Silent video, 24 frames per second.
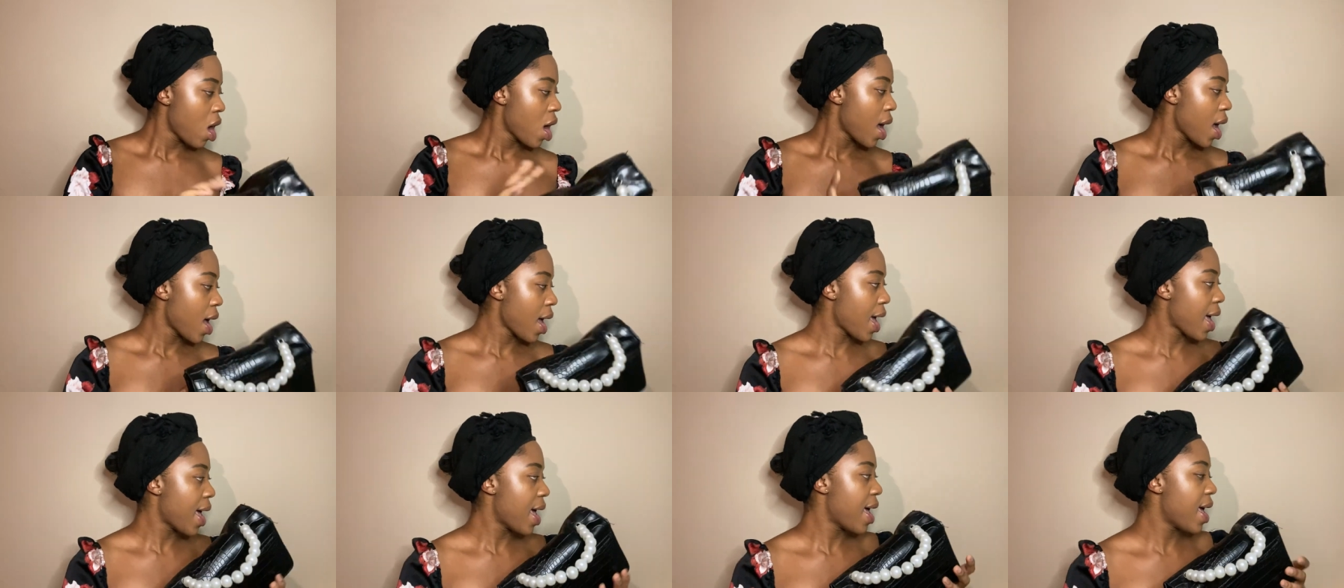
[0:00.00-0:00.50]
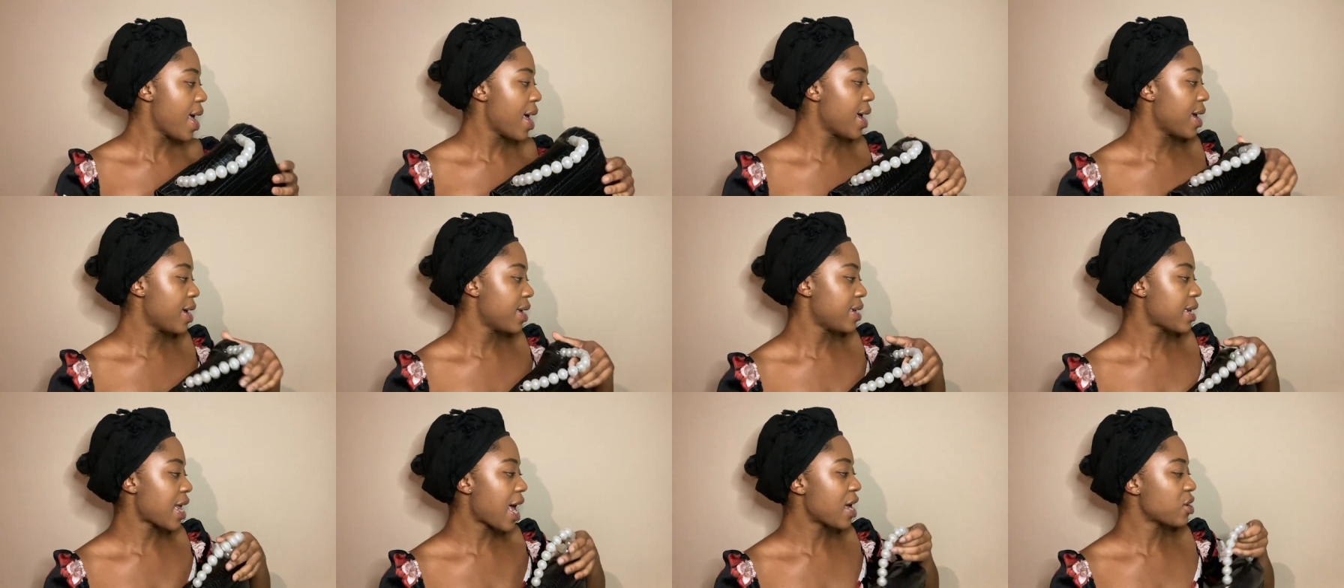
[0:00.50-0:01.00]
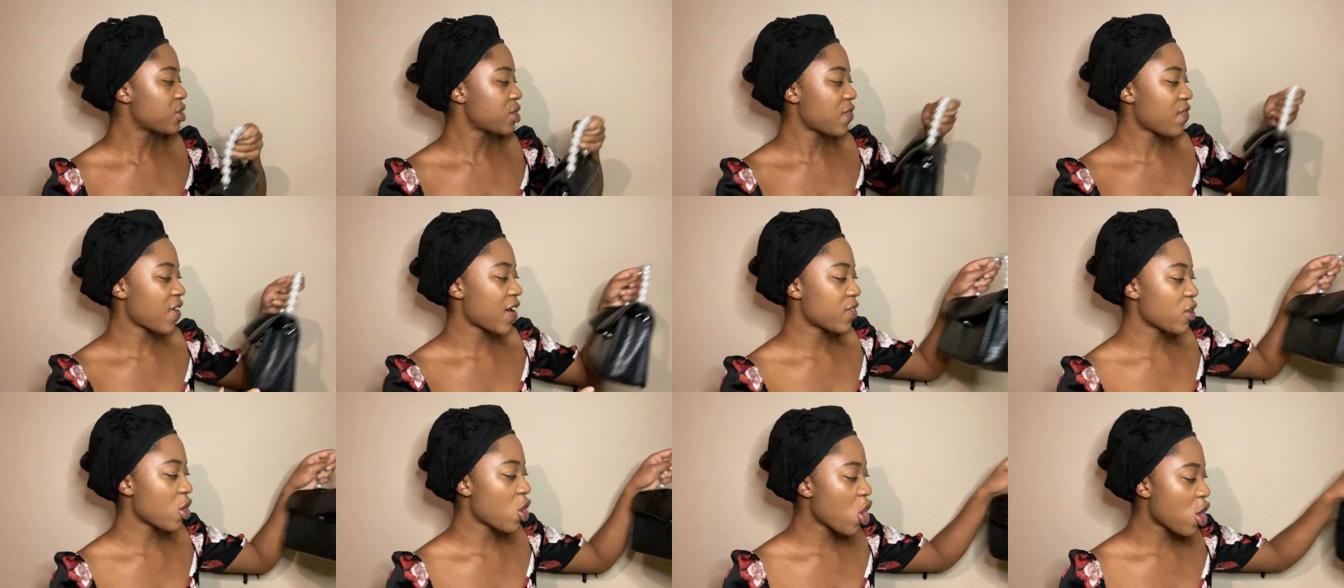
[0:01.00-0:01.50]
And I also have
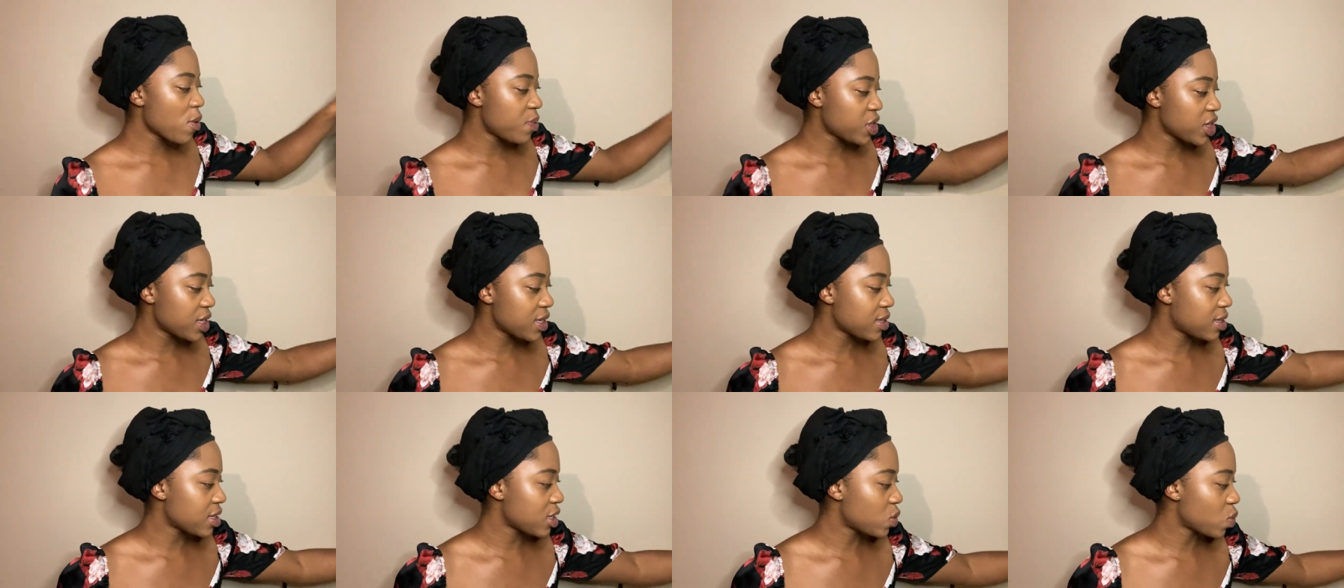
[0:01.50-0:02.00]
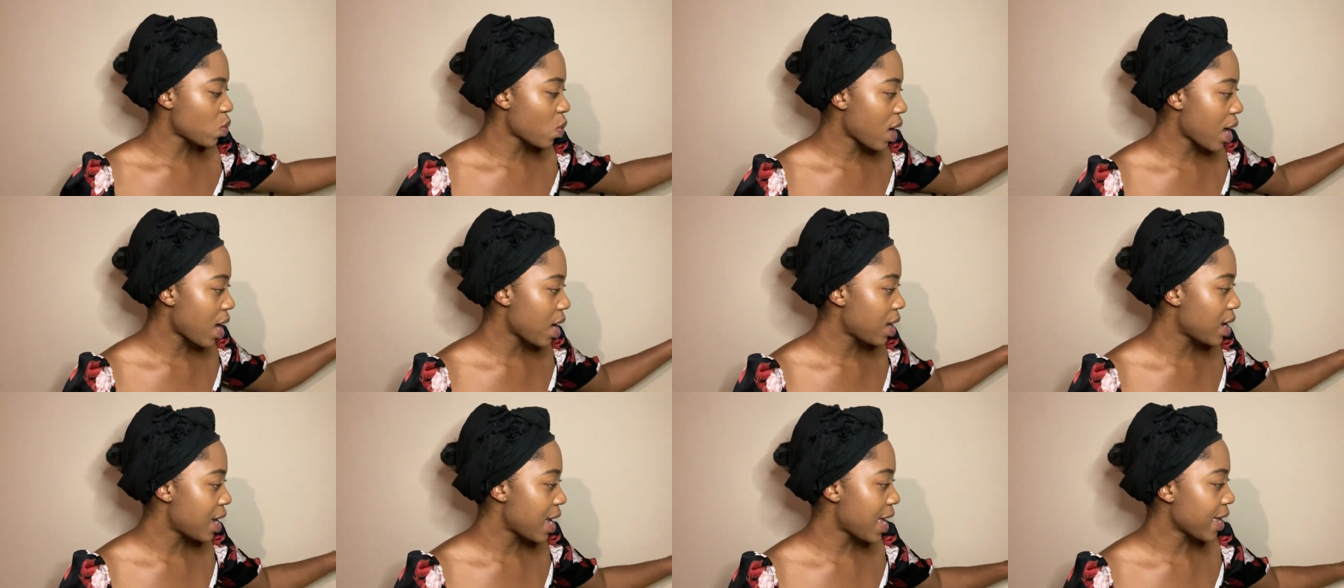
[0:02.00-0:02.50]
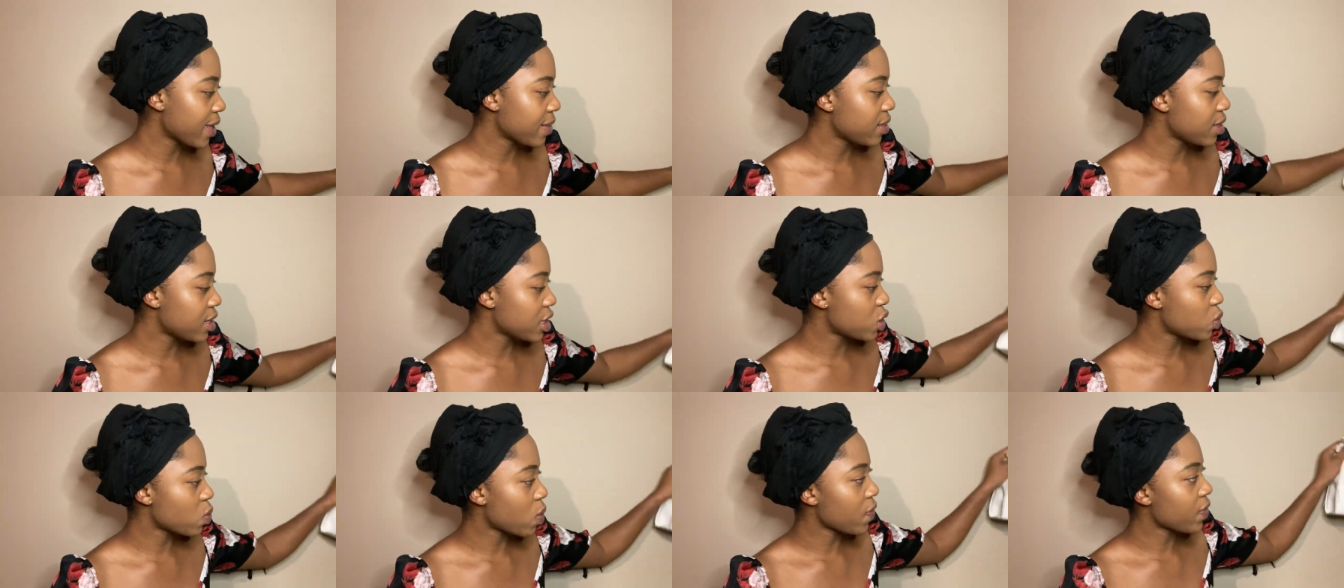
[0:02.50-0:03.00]
other options as well, like
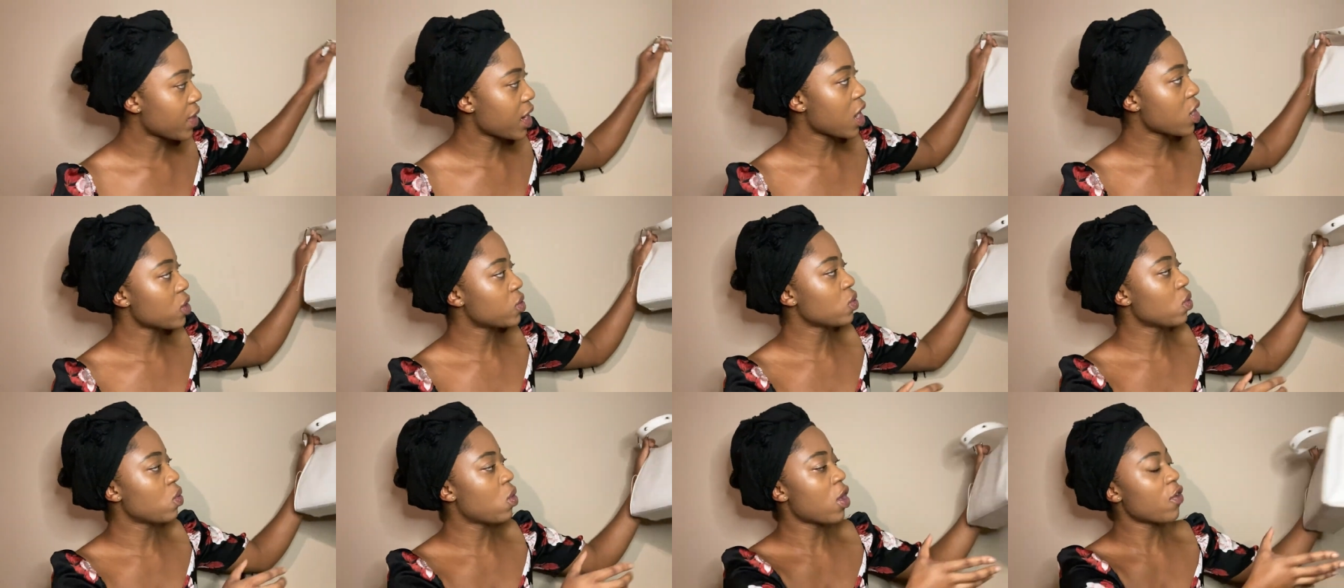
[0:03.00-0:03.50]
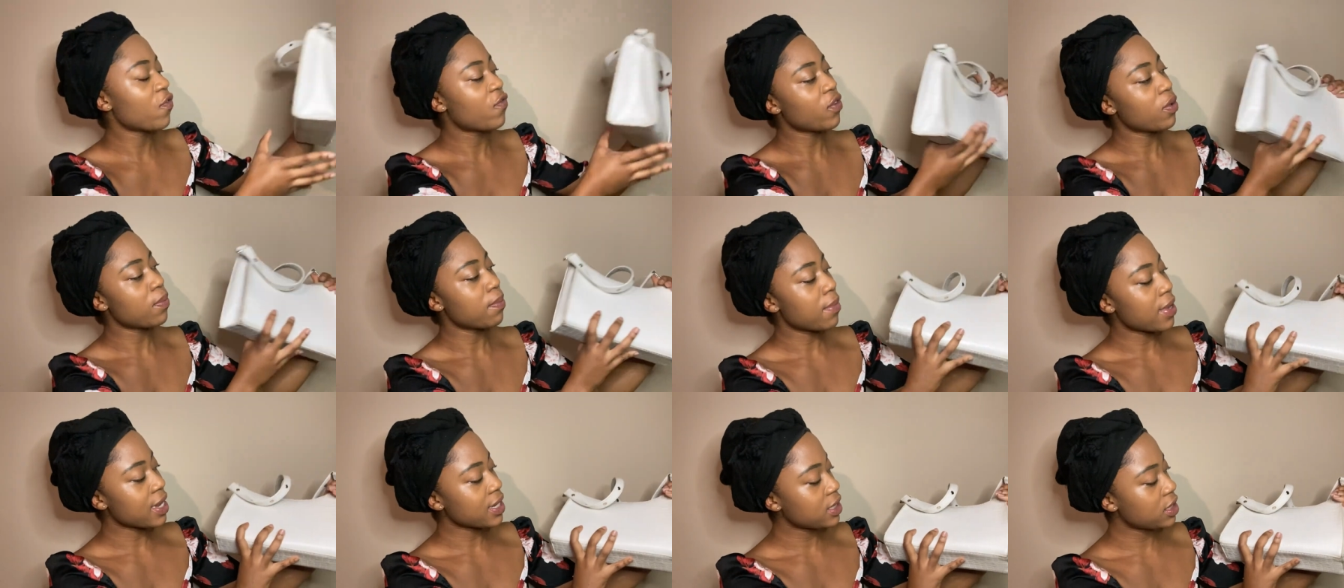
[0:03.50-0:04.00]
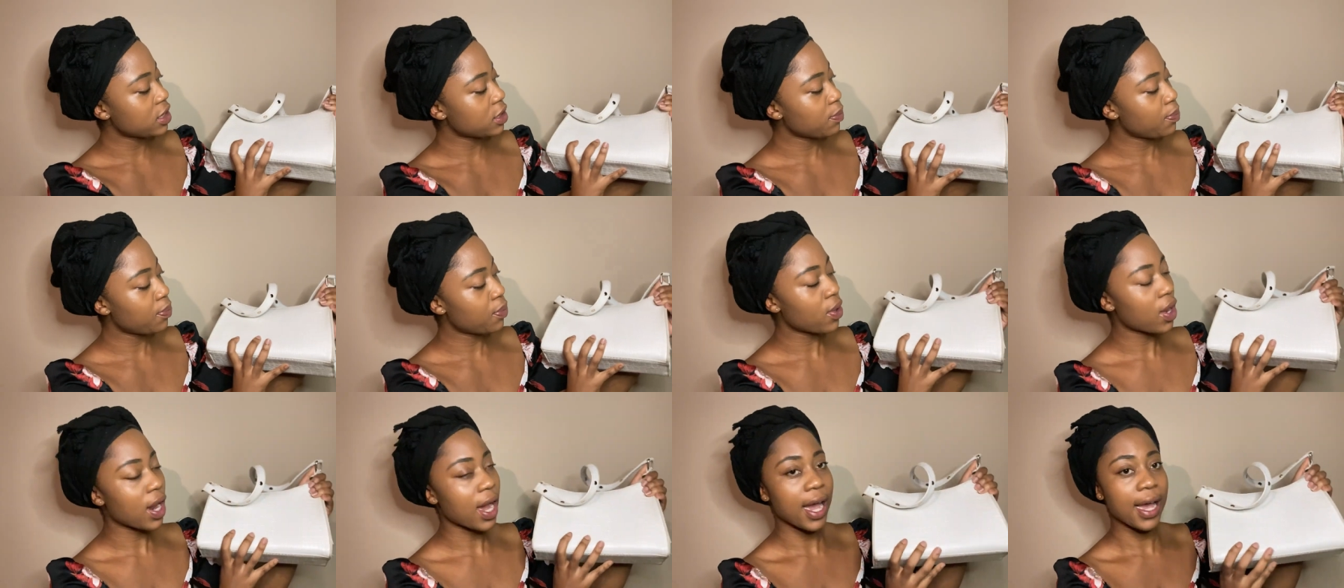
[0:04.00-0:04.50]
this one that I also got from Mr.
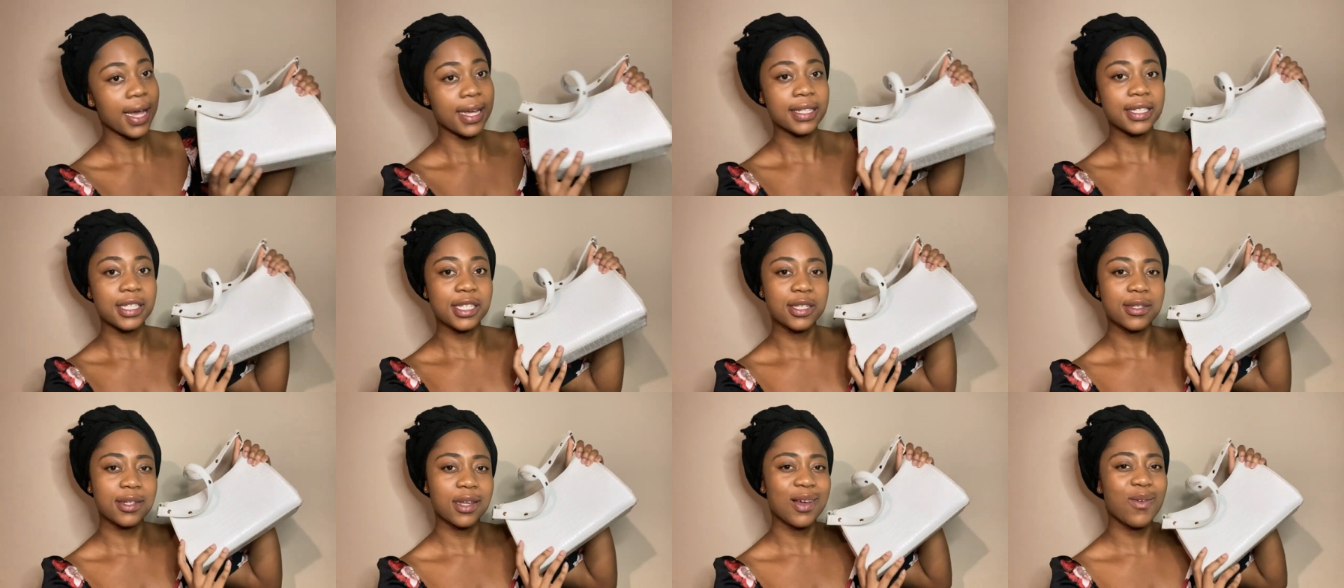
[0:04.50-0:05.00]
Price.